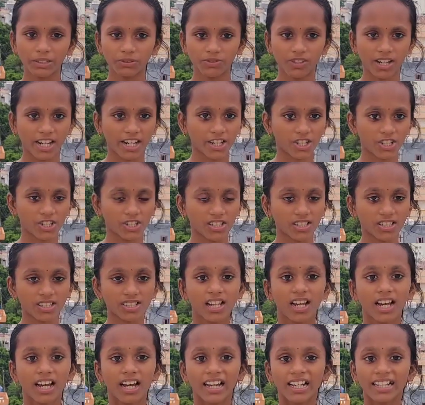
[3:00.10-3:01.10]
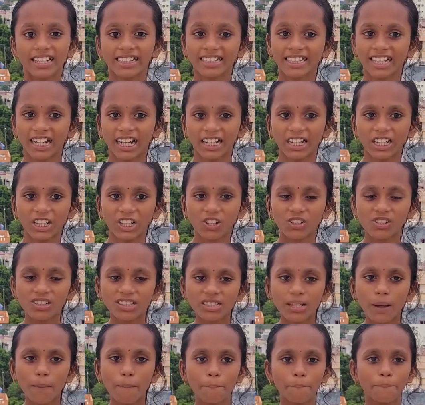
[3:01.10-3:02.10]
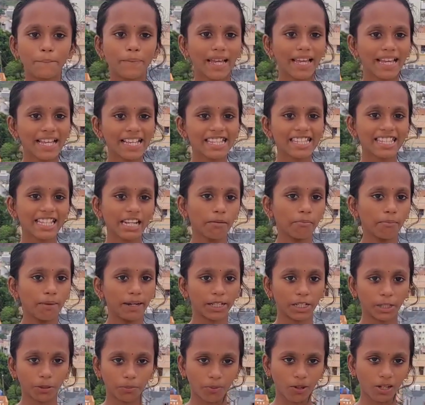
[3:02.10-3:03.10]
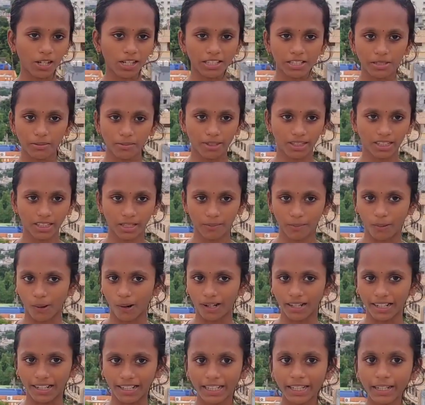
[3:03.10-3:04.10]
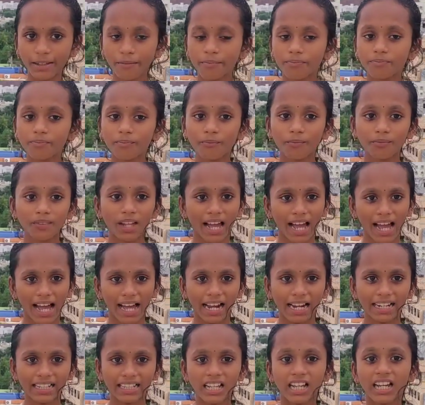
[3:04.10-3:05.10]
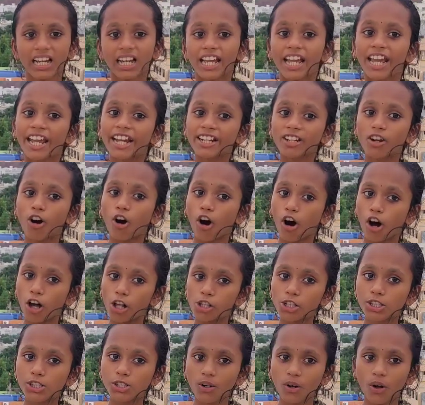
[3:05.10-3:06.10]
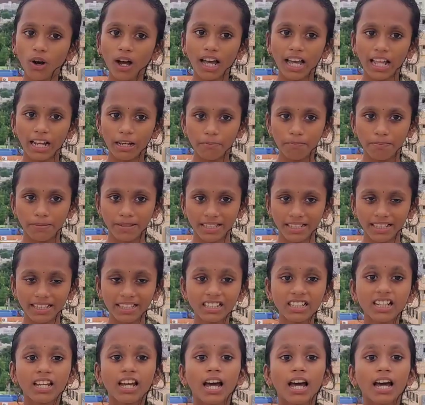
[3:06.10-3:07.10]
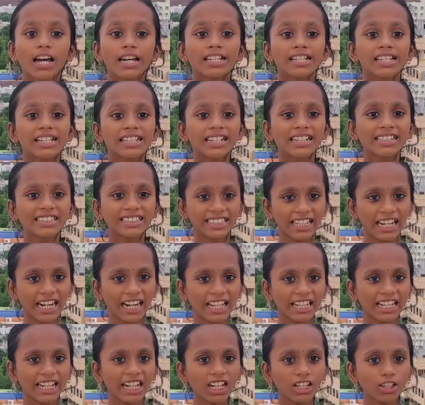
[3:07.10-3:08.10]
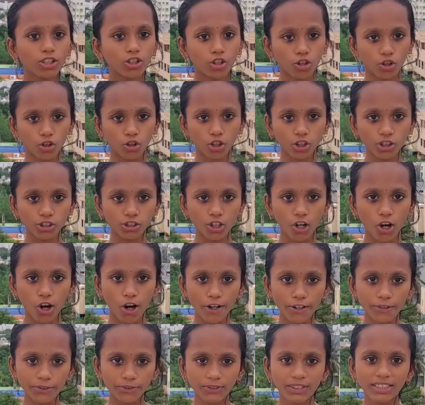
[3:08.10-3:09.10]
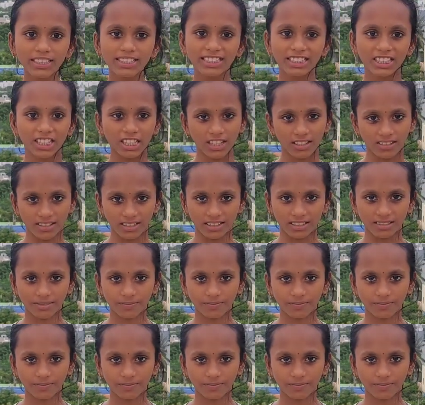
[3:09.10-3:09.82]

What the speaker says: functions. It controls basal metabolism in the body and it also helps in general growth of the children.